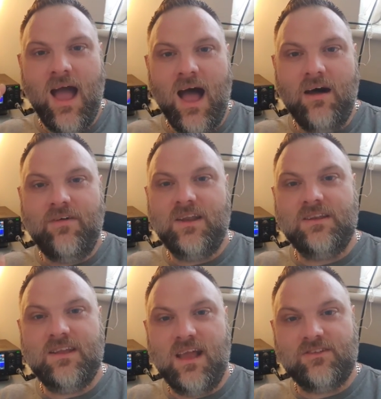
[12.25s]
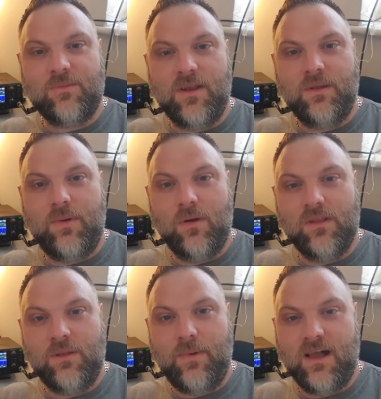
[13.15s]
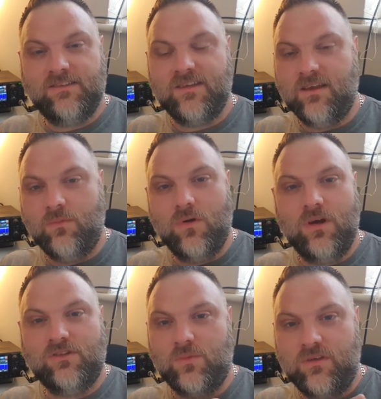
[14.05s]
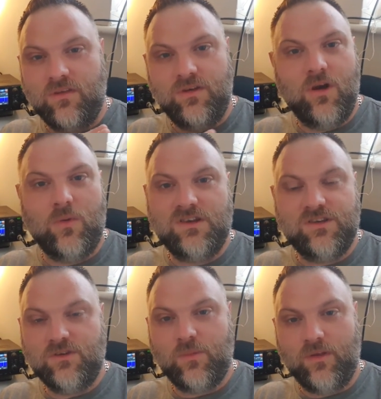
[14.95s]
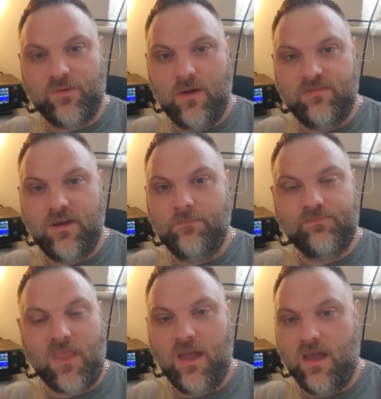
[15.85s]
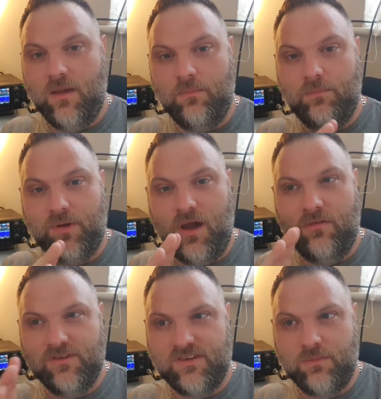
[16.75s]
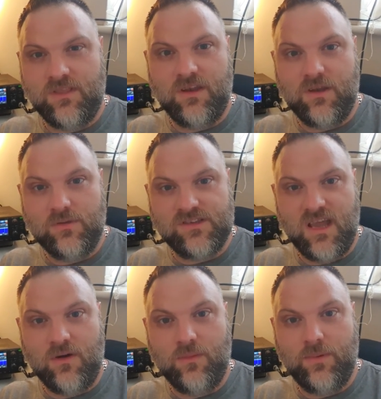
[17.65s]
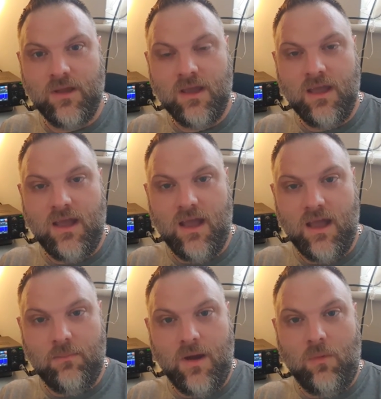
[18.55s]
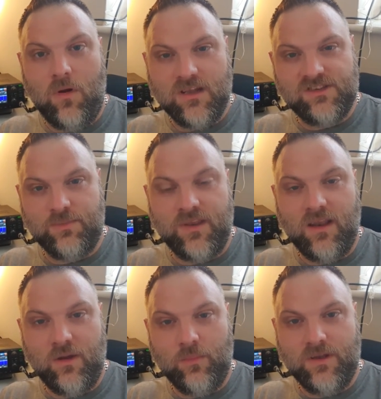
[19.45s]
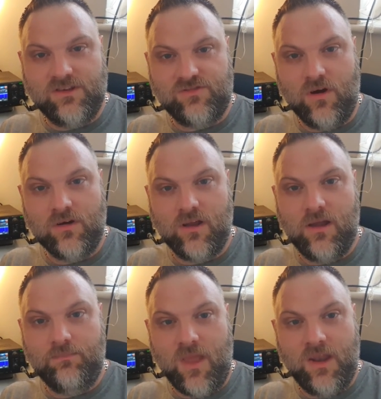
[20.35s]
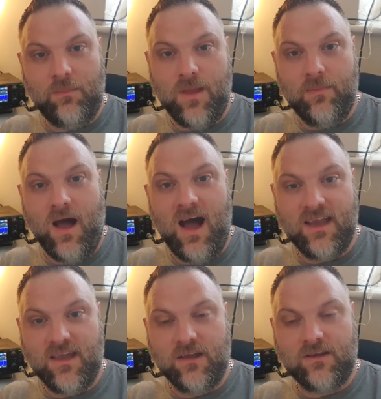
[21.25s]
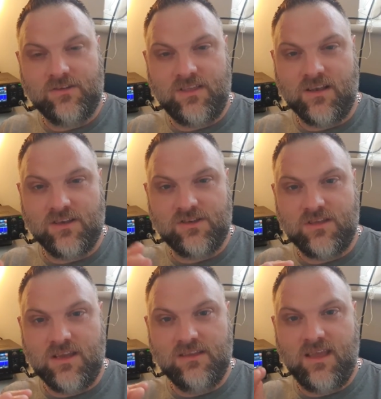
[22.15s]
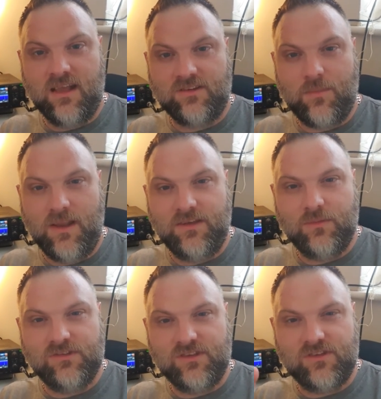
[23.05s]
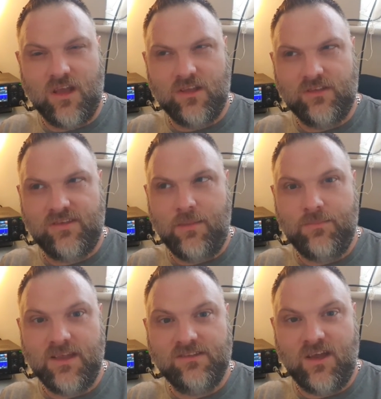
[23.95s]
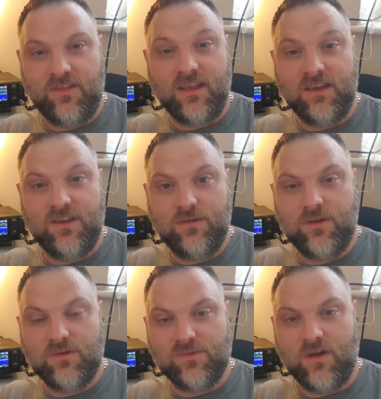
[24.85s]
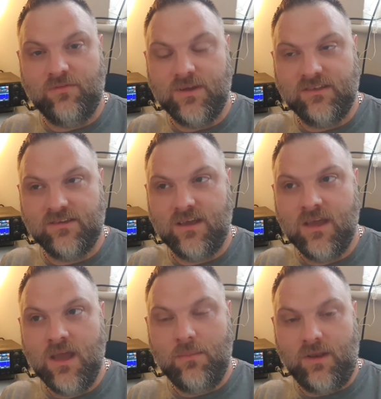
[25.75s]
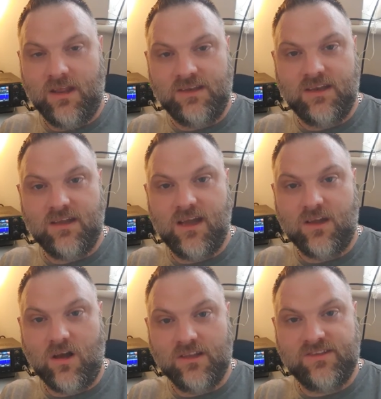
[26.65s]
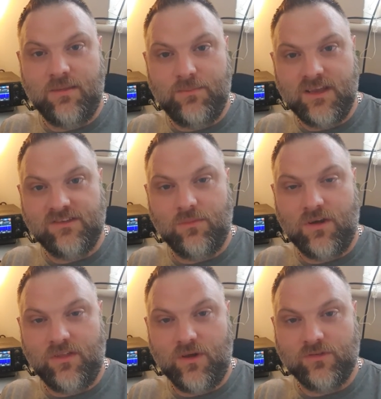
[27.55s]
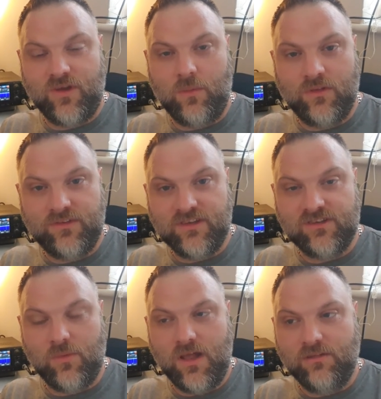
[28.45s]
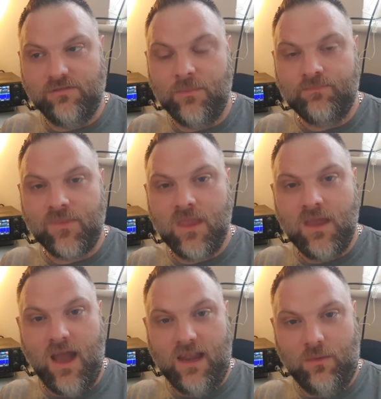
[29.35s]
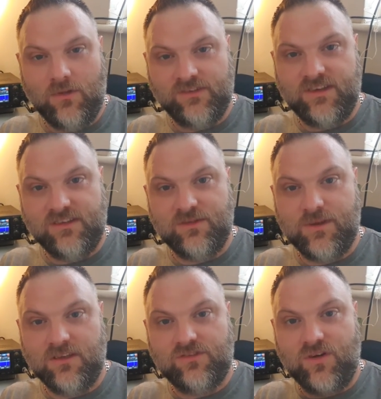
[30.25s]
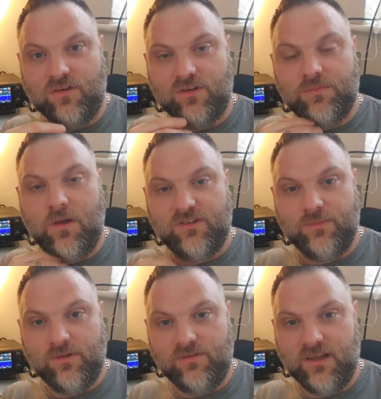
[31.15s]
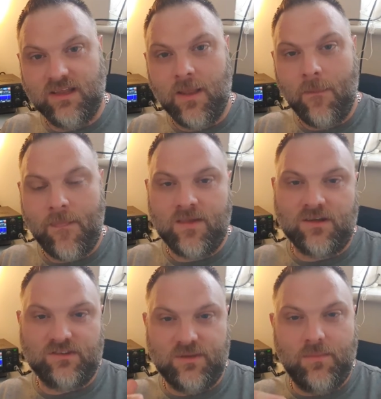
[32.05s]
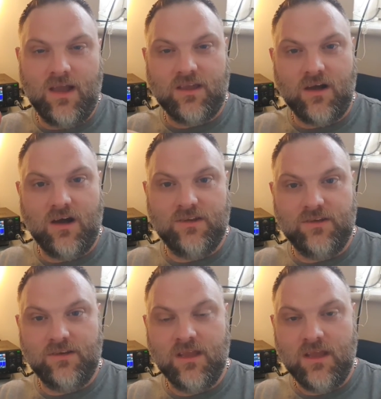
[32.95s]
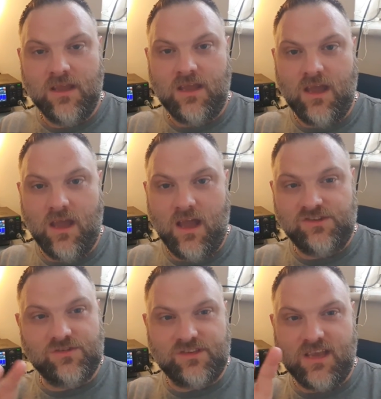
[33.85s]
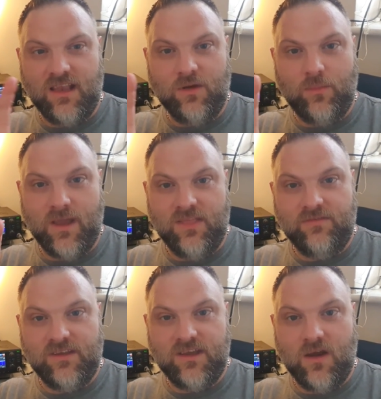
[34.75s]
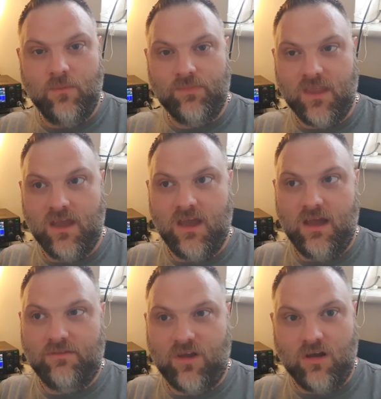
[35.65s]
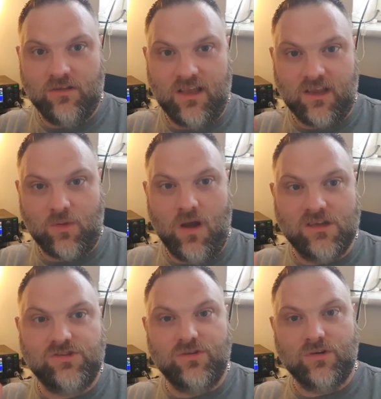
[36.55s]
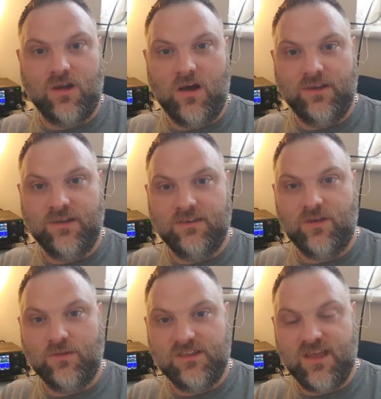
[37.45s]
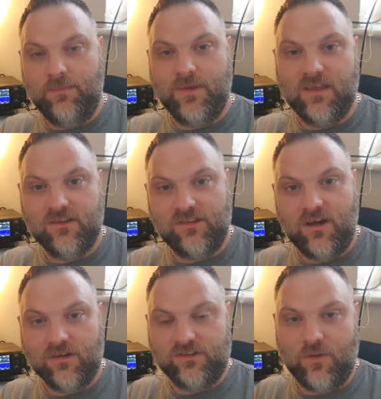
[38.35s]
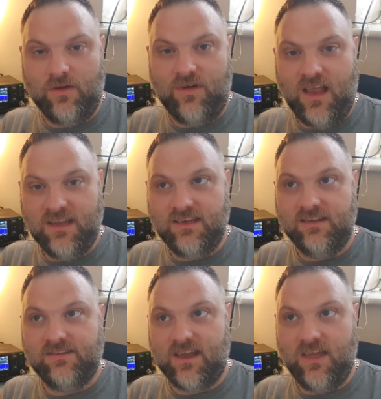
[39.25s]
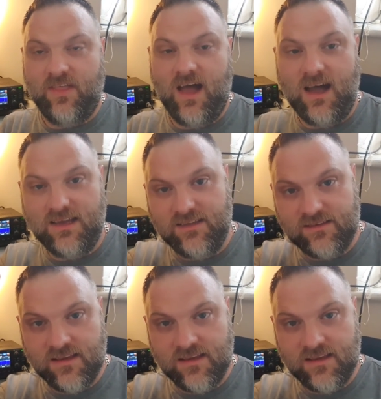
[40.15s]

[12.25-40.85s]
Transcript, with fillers: I've had a DX Commander pole in the past and it worked with no issues whatsoever. Um, but obviously with the new setup um, I wanted something a little bit stronger and a bit higher. Because I think this, the DX Commander was a, a, 10 meter. I think they do do a 12 meter. But I did a, I got a 10 meter one of those so I wanted 12 and I wanted it to be as strong as possible really because in my garden uh, as you'll see a little bit in the video uh, I've got like quite a short garden it's only 10 meters long so I've, I needed to get the height